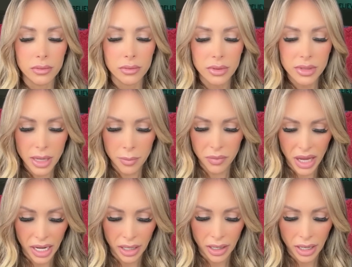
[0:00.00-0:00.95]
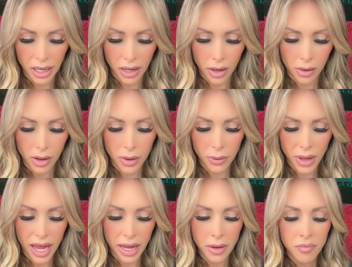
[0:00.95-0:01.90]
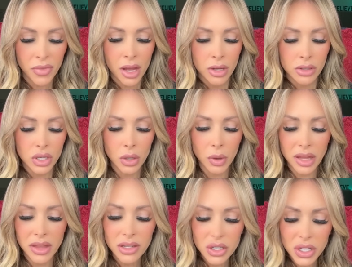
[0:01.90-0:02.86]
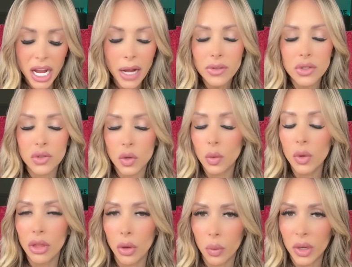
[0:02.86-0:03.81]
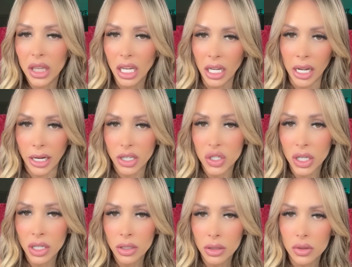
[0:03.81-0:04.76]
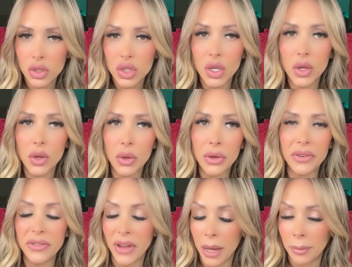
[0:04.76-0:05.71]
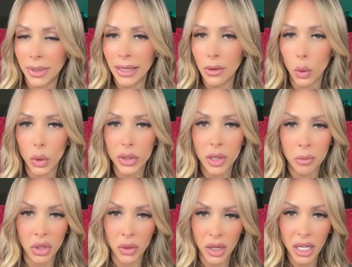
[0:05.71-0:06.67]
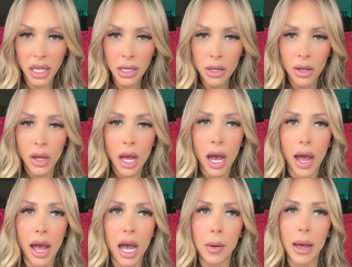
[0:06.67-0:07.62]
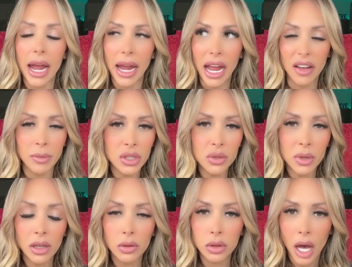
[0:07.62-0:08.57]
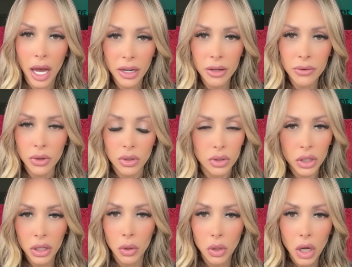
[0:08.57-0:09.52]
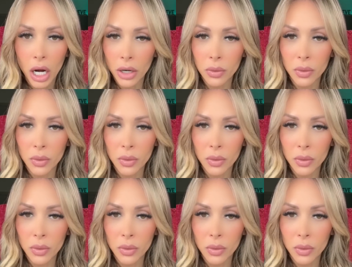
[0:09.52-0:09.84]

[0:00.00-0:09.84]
something here, okay? So this could have to do with a reconnection to family or community. I have been doing a lot of, card